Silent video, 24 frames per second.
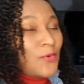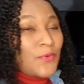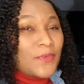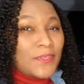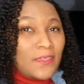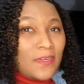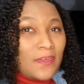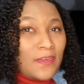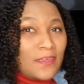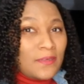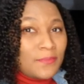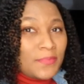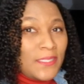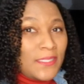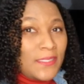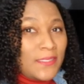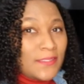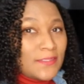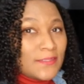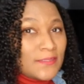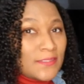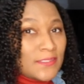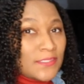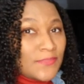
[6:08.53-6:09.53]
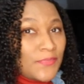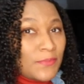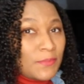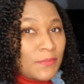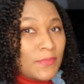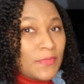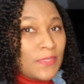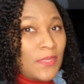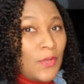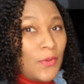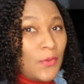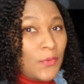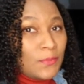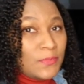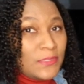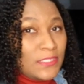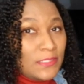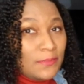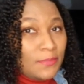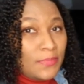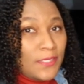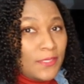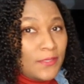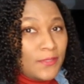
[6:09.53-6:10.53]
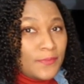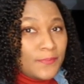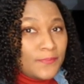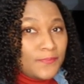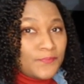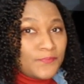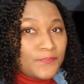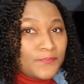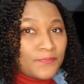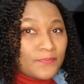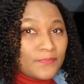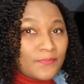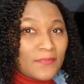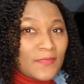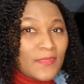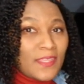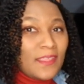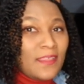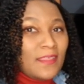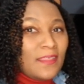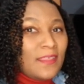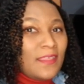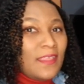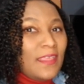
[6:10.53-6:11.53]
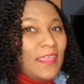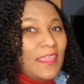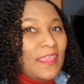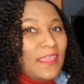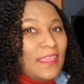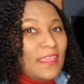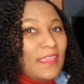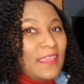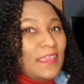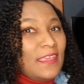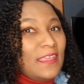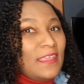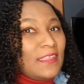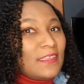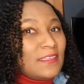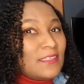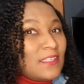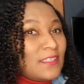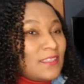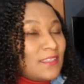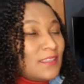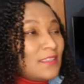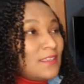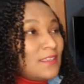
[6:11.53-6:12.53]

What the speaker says: ordered our appliances from Home Depot, and